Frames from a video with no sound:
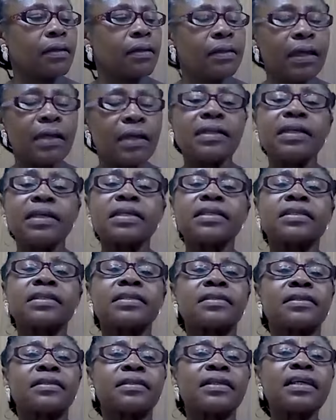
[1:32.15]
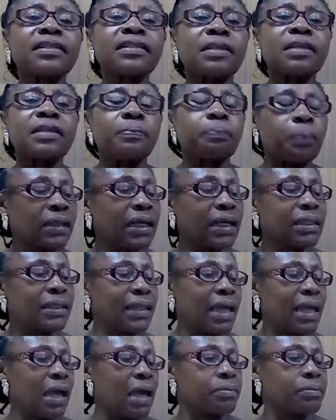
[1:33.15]
They list 6
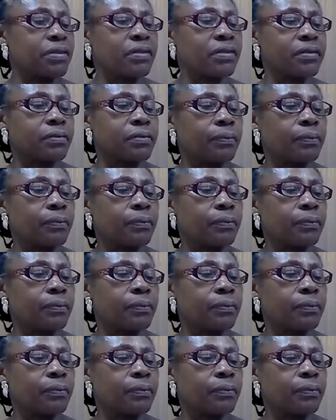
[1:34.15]
important types